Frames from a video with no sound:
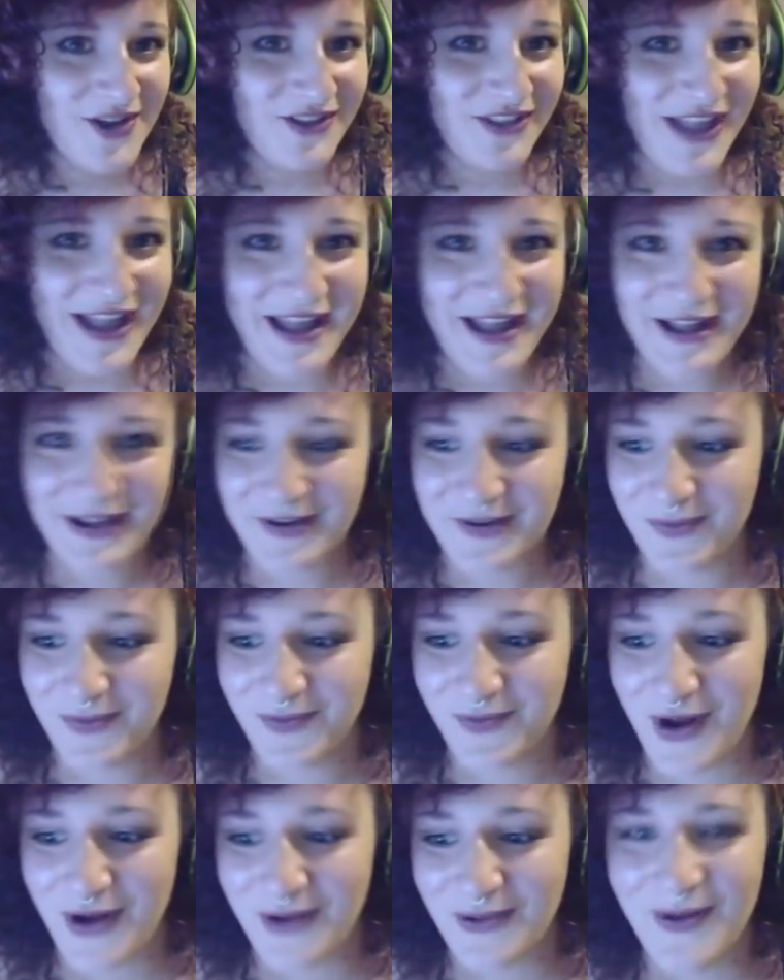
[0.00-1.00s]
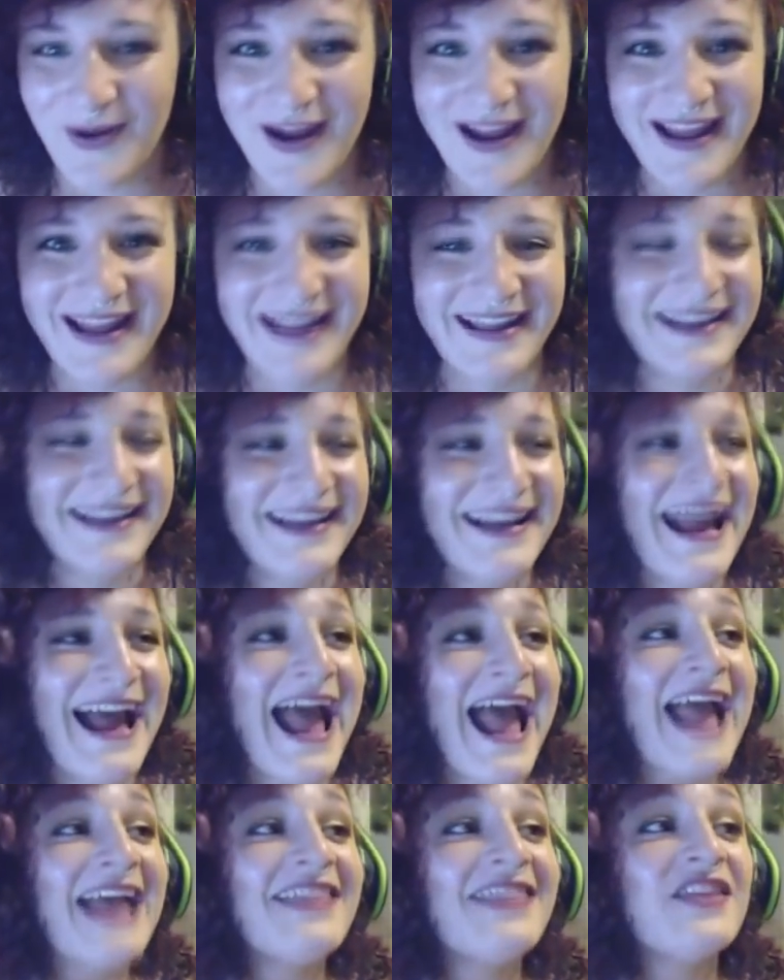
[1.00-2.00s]
Like, run away.
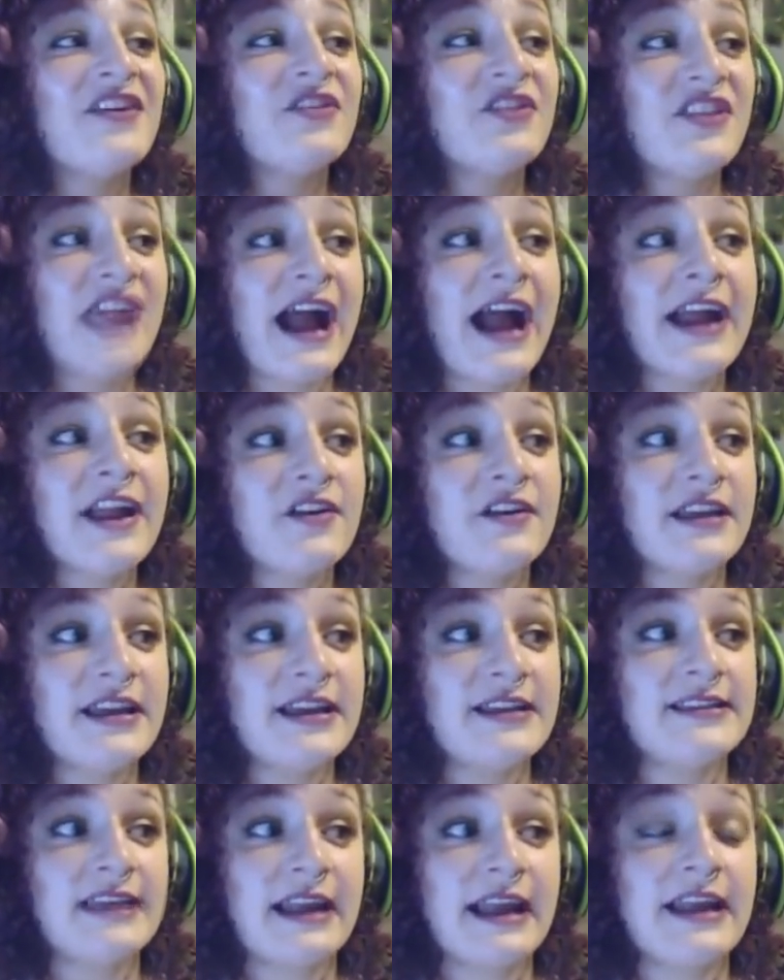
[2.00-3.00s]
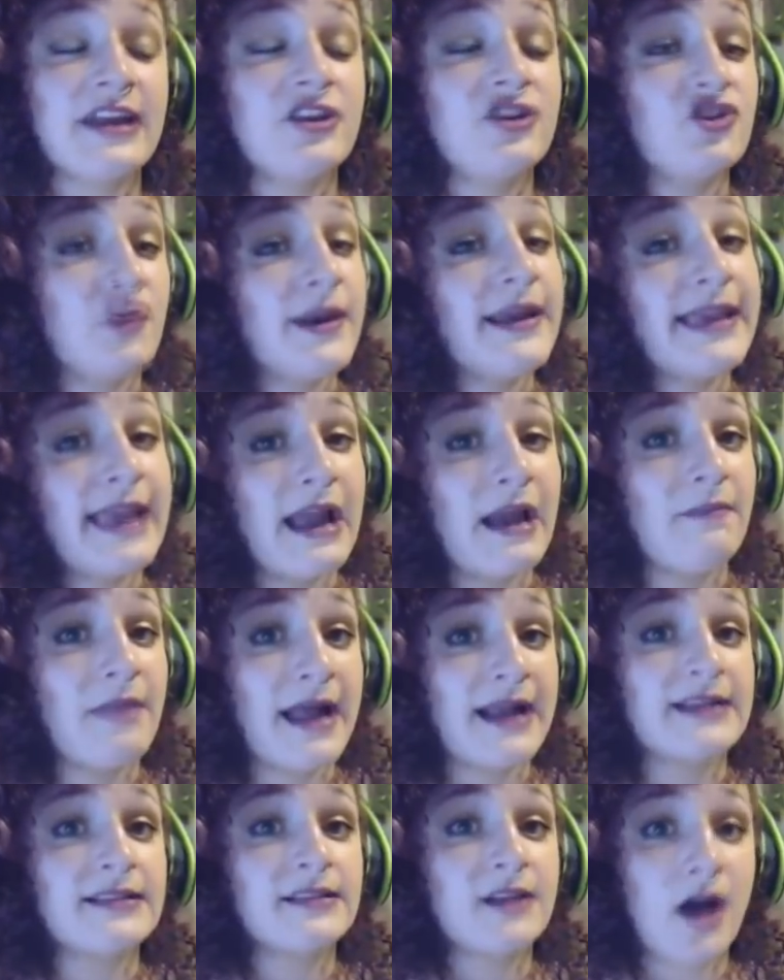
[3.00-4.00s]
And the, the irony is that I enjoy Kat
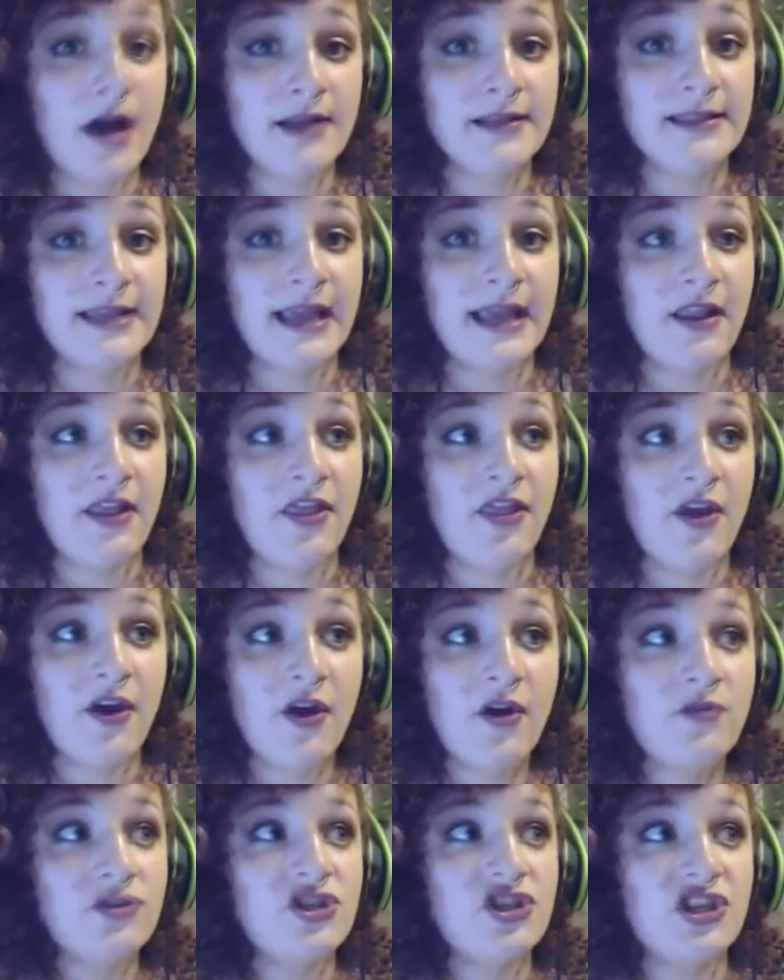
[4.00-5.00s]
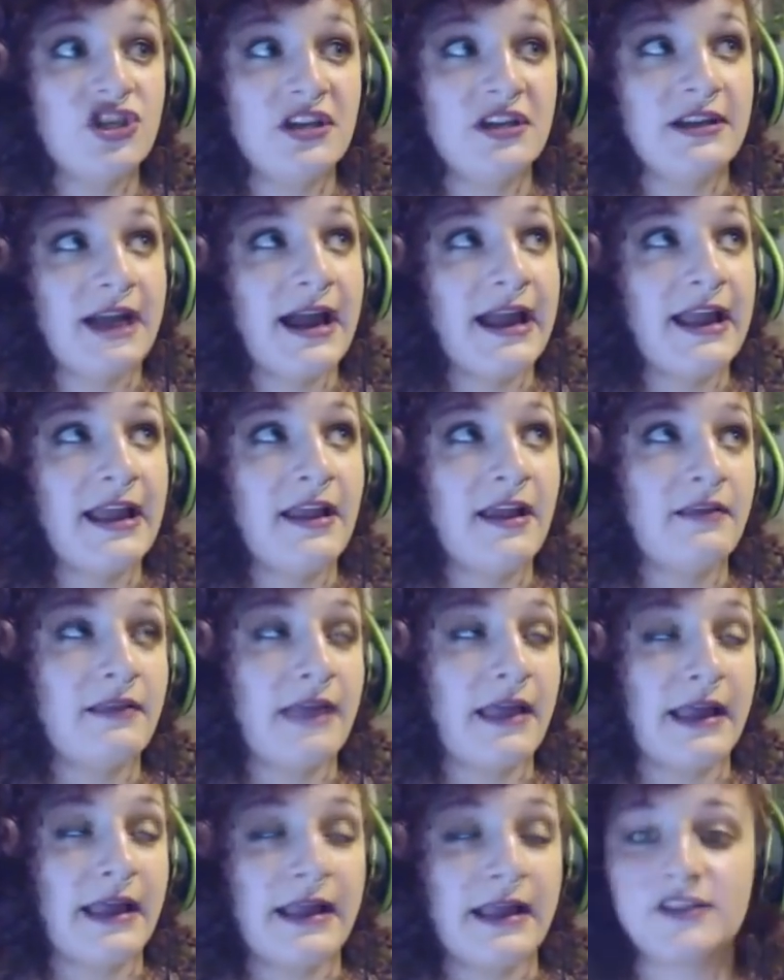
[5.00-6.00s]
Blaque's content, though she and I,
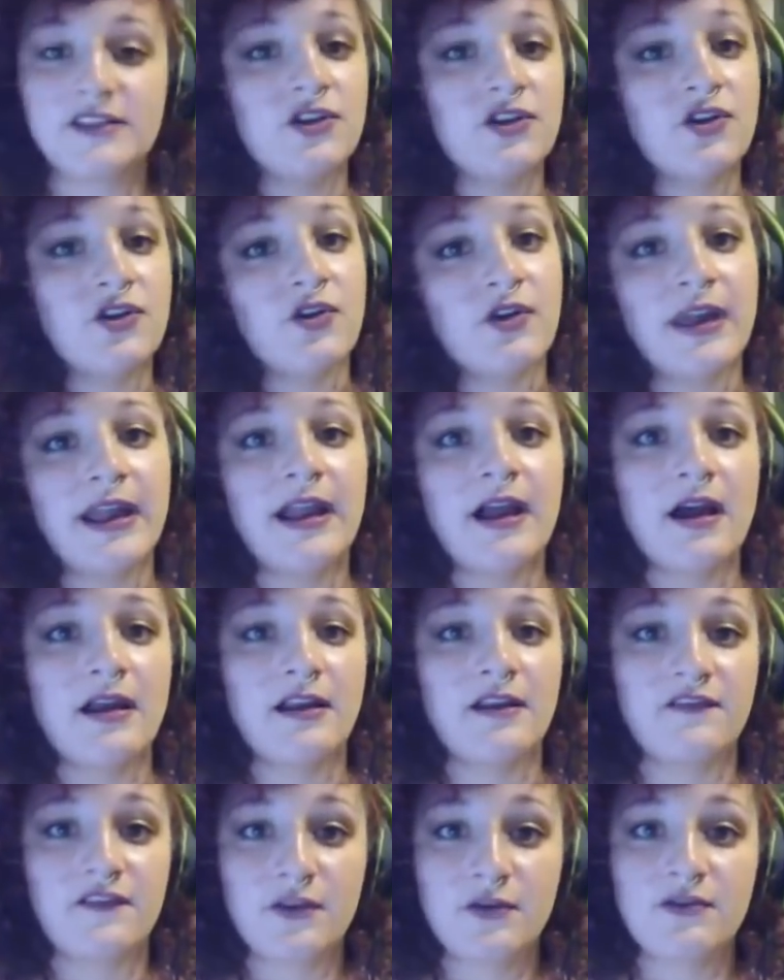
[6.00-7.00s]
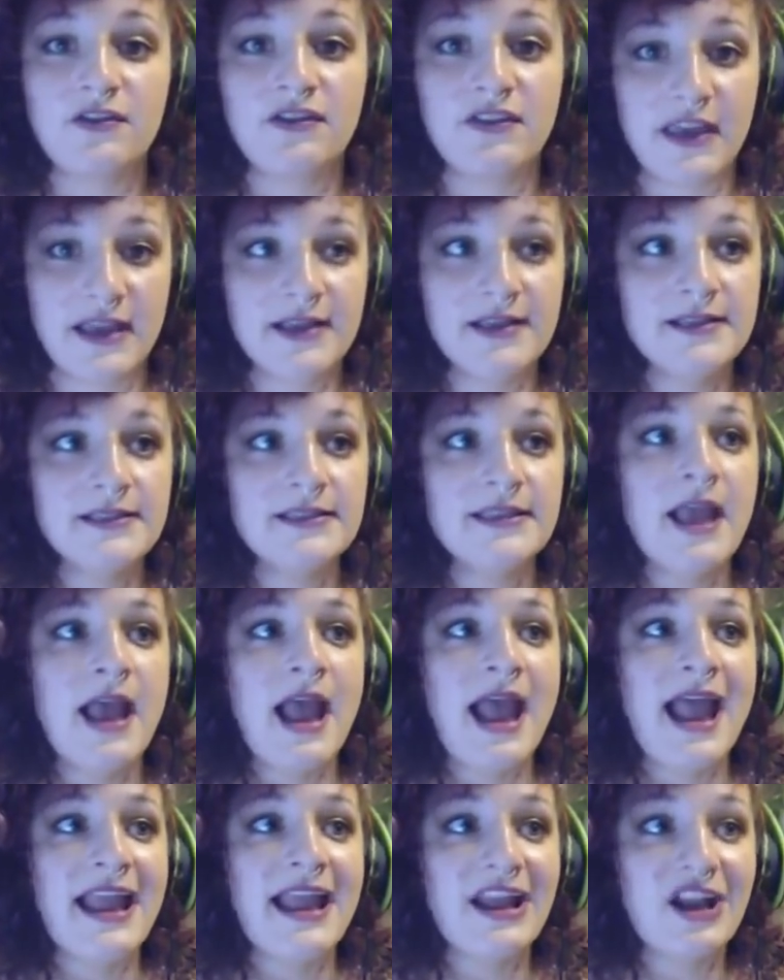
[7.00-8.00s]
like, disagree on a few things,
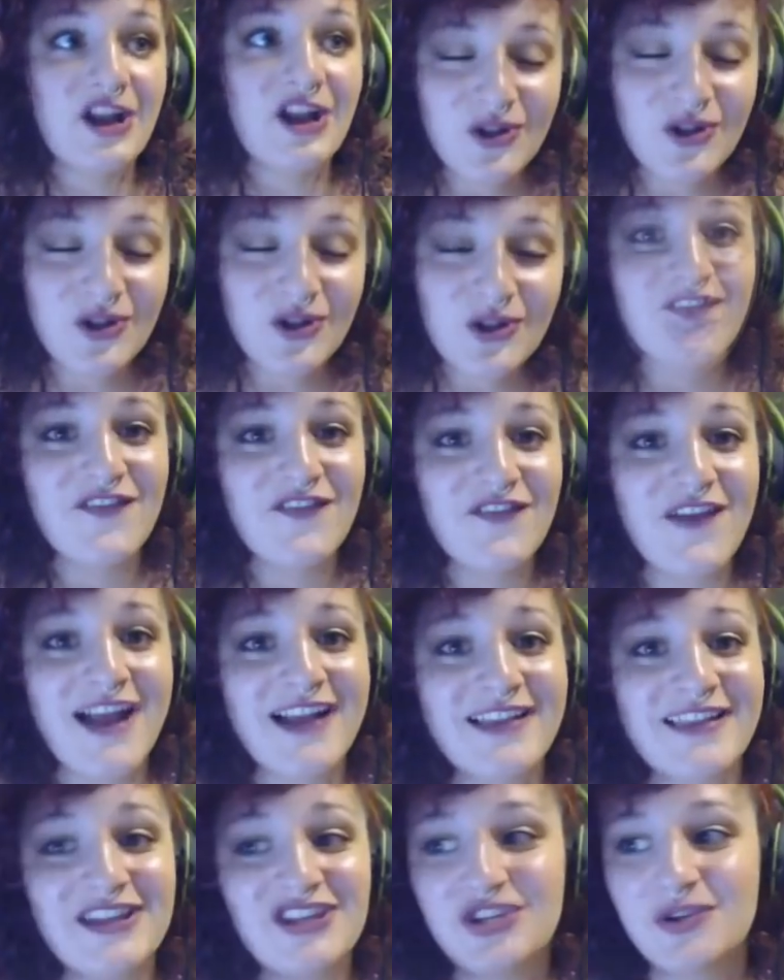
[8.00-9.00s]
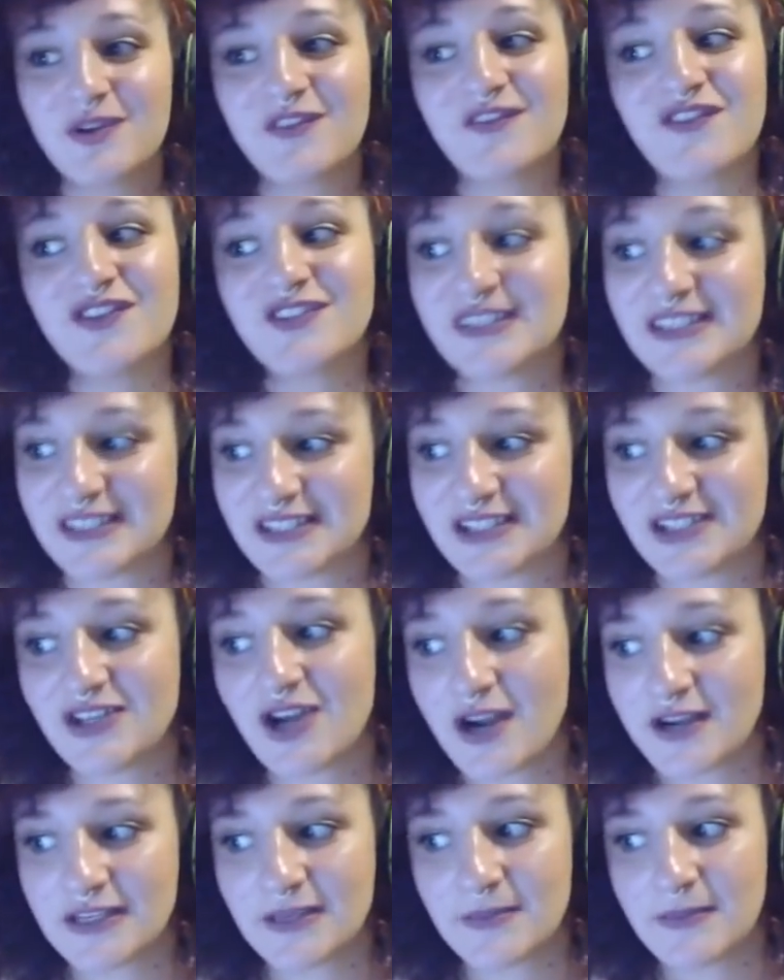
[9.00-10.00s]
including the fact that she refuses to
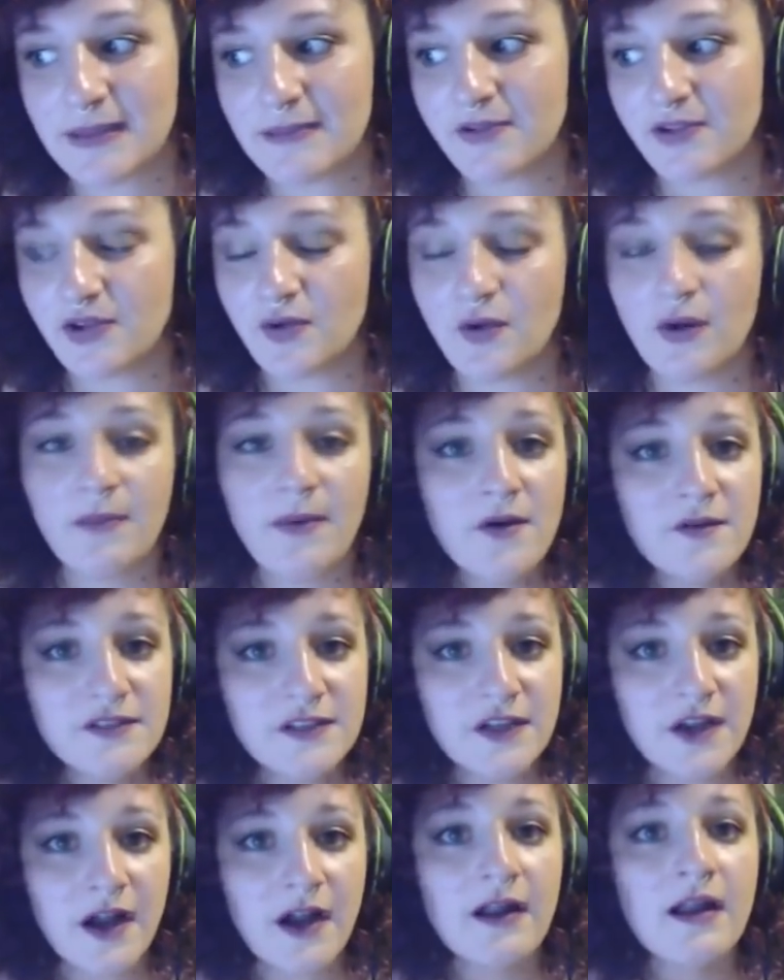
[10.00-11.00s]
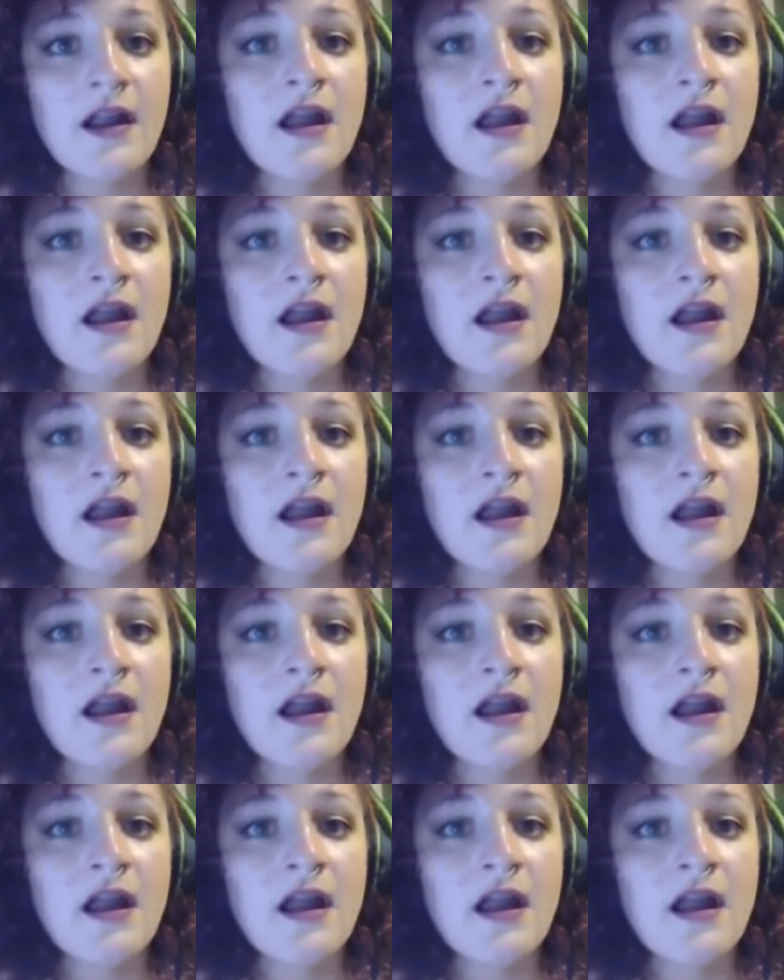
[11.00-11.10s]
talk to people who oppose her.